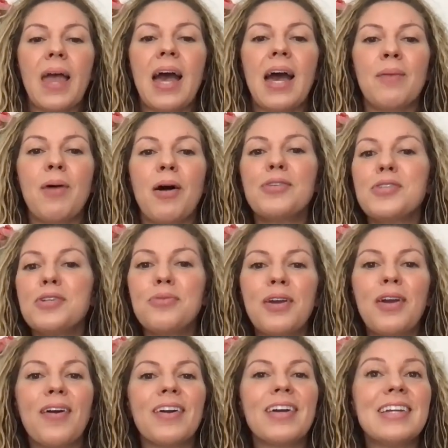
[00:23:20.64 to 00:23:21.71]
Also, if
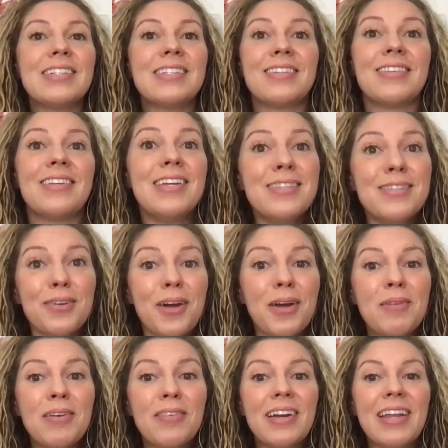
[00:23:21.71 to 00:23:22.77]
we aren't connected on
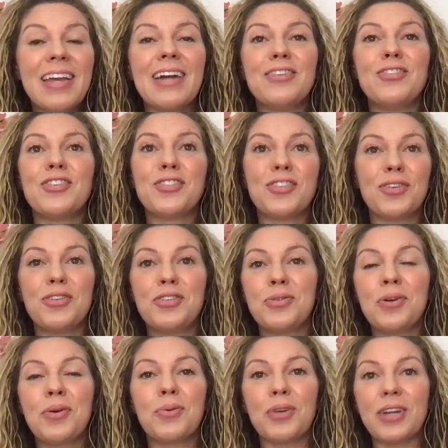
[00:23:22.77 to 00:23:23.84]
Instagram already, I just started
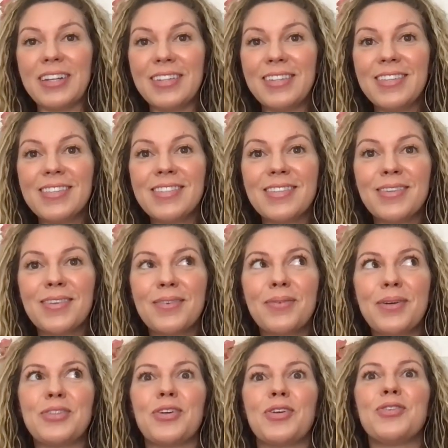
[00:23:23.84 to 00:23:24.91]
doing Reels,
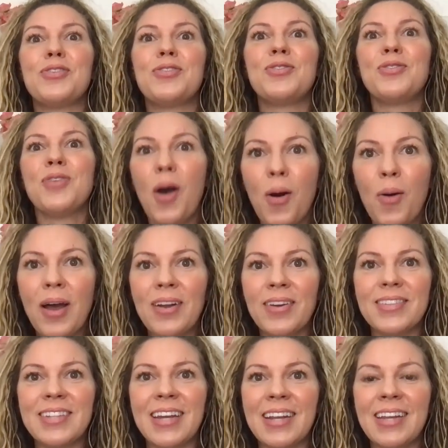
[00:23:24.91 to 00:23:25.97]
which are so
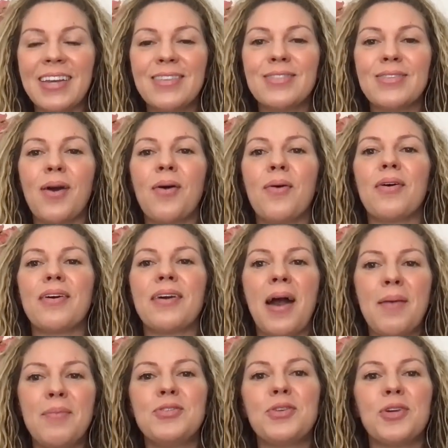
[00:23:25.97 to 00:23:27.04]
entertaining. So
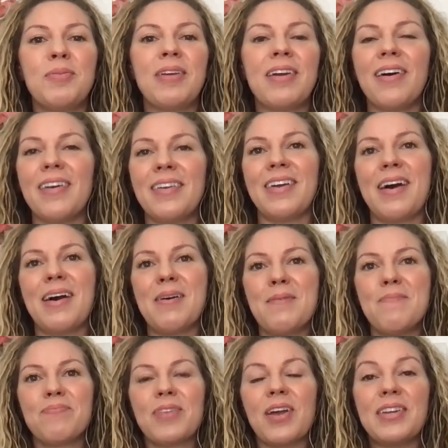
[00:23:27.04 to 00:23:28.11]
come join me on
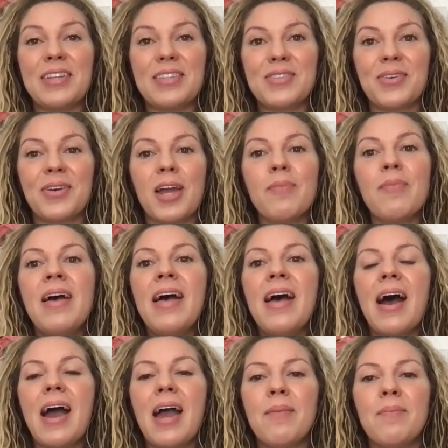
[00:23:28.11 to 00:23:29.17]
Instagram.
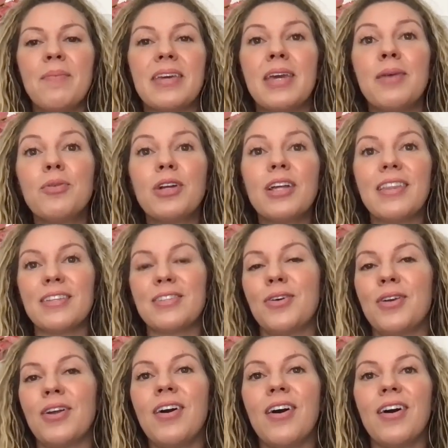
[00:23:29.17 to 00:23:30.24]
I'm Kimberly
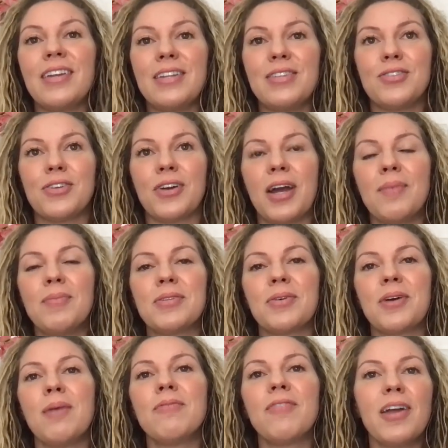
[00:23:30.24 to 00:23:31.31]
Latona on Instagram. So
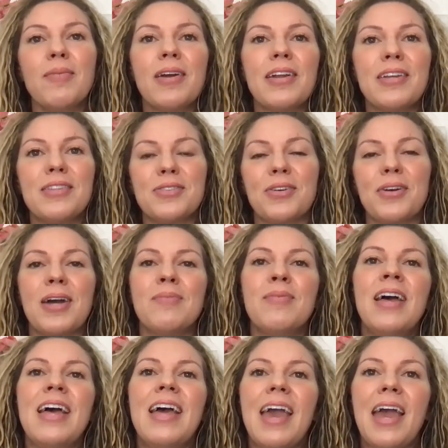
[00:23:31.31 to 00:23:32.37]
come find me on
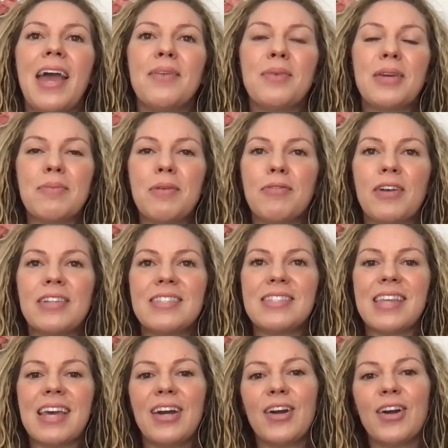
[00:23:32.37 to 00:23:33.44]
Instagram and we can be friends
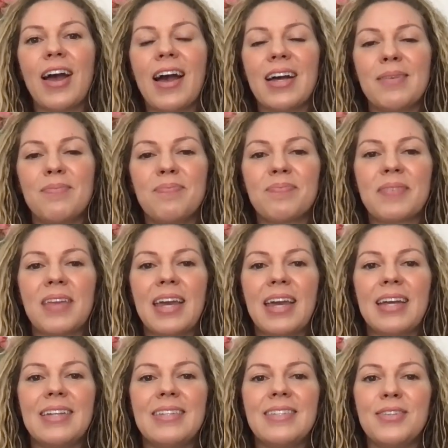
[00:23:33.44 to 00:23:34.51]
there.
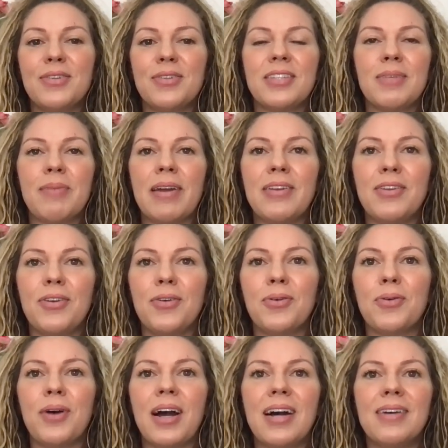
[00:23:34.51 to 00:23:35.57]
And you'll see my
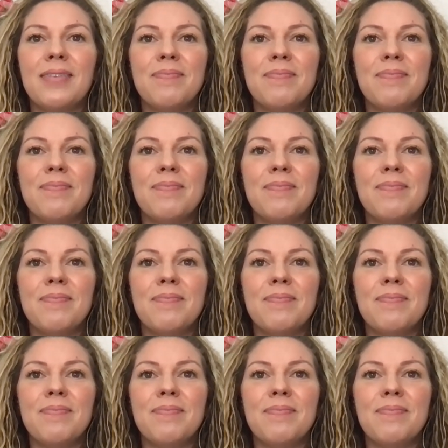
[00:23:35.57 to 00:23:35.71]
new